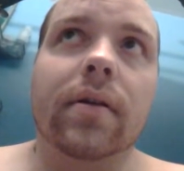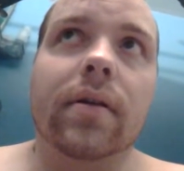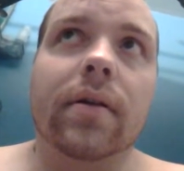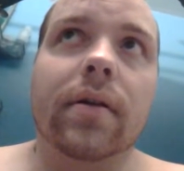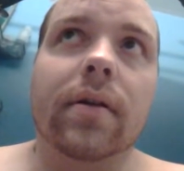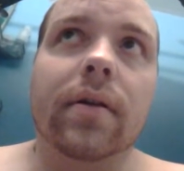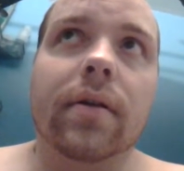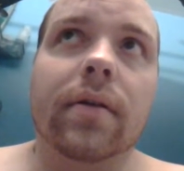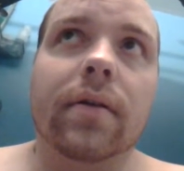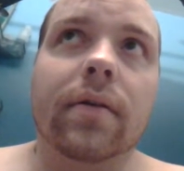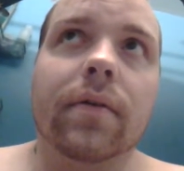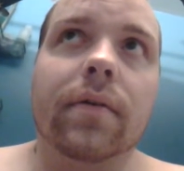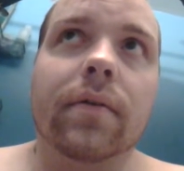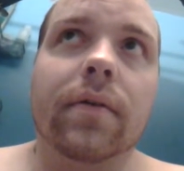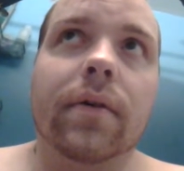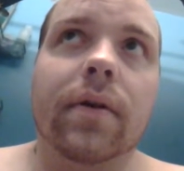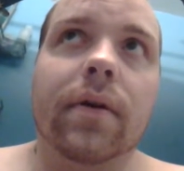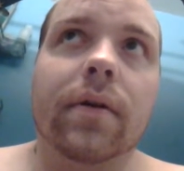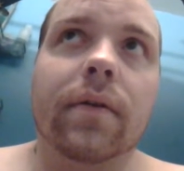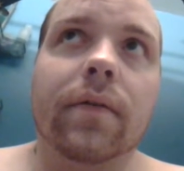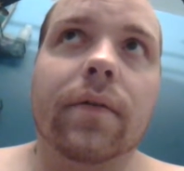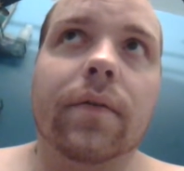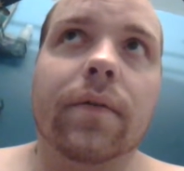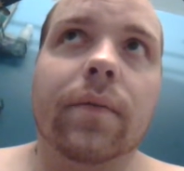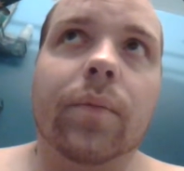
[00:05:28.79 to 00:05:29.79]
you know
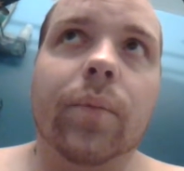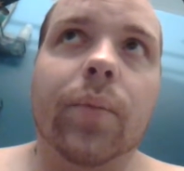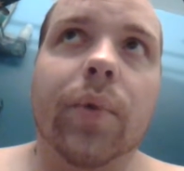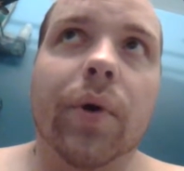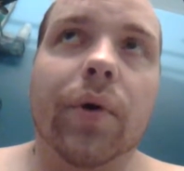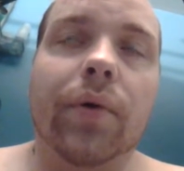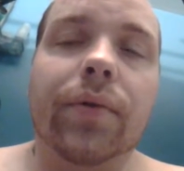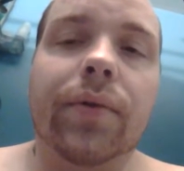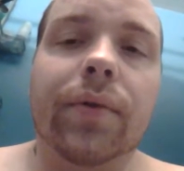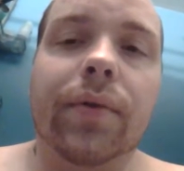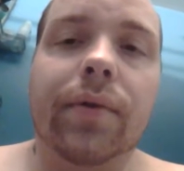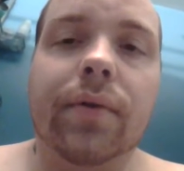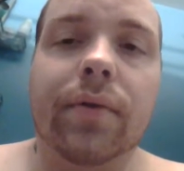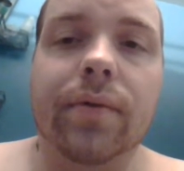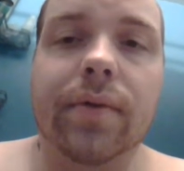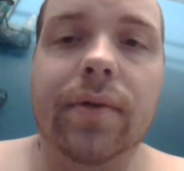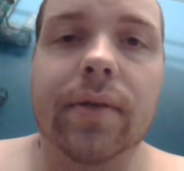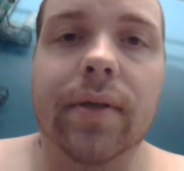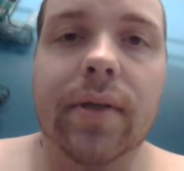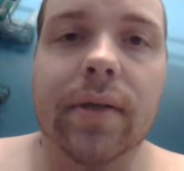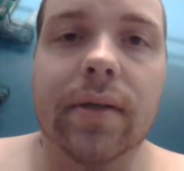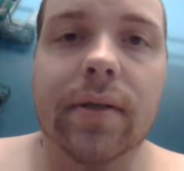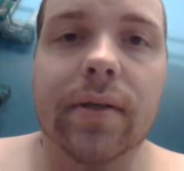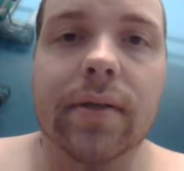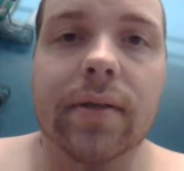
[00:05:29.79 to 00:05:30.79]
of both those
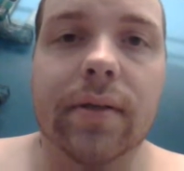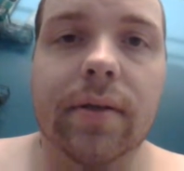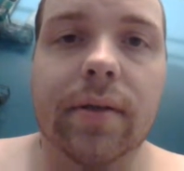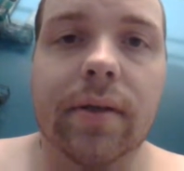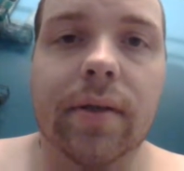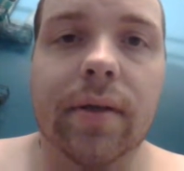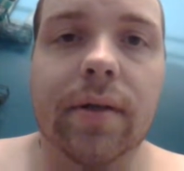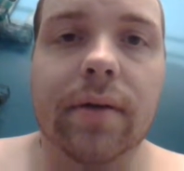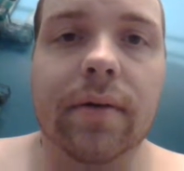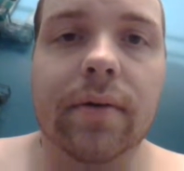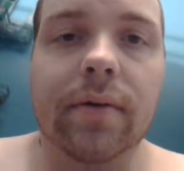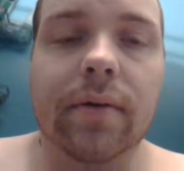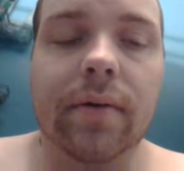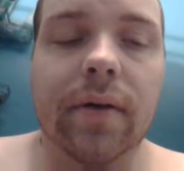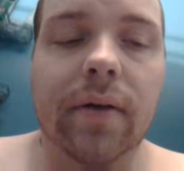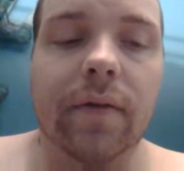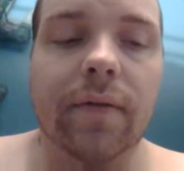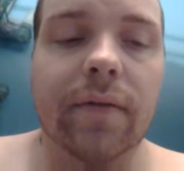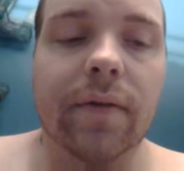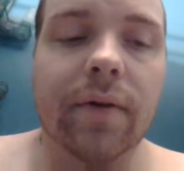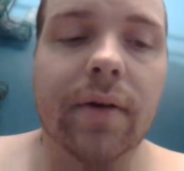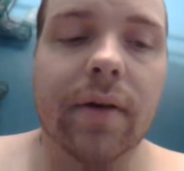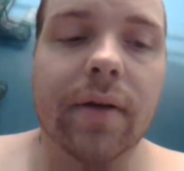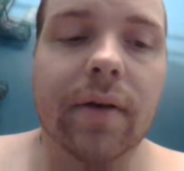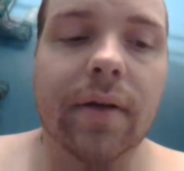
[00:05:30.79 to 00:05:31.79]
things you know if
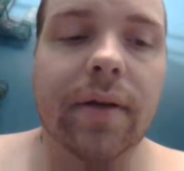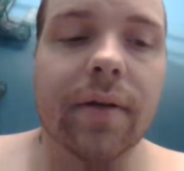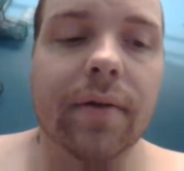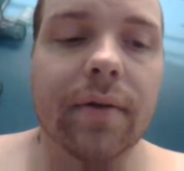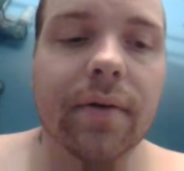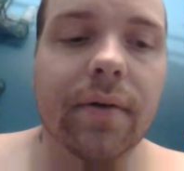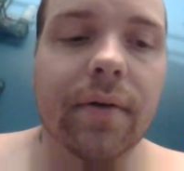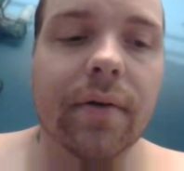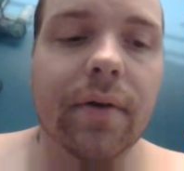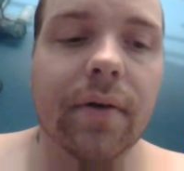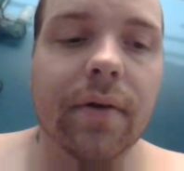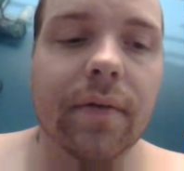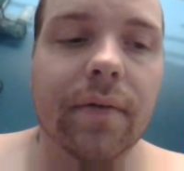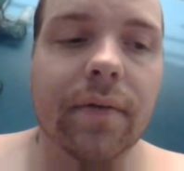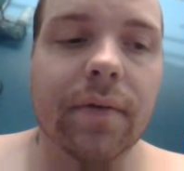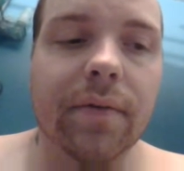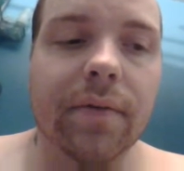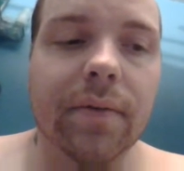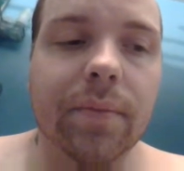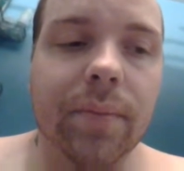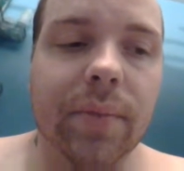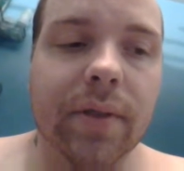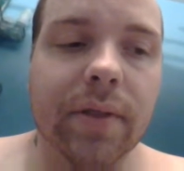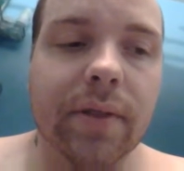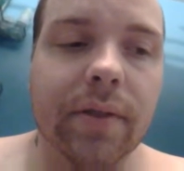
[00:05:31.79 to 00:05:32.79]
you're in either of
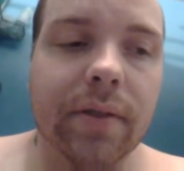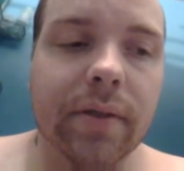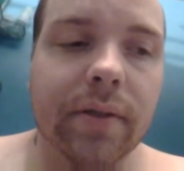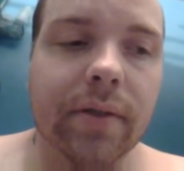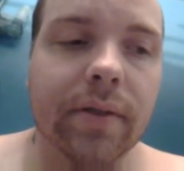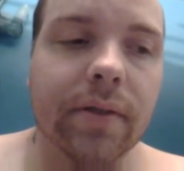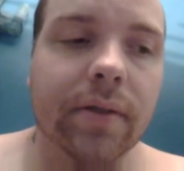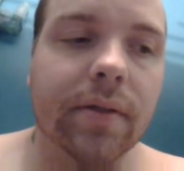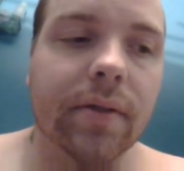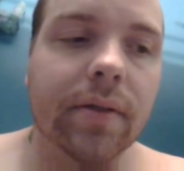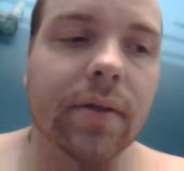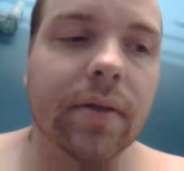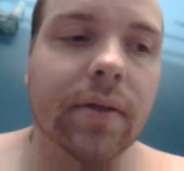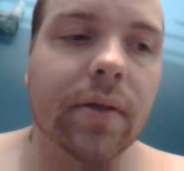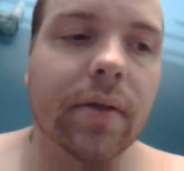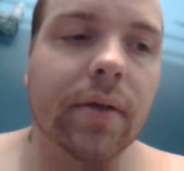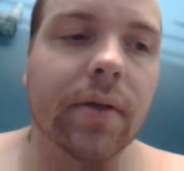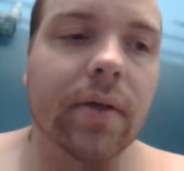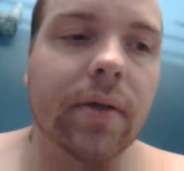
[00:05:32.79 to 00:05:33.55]
those businesses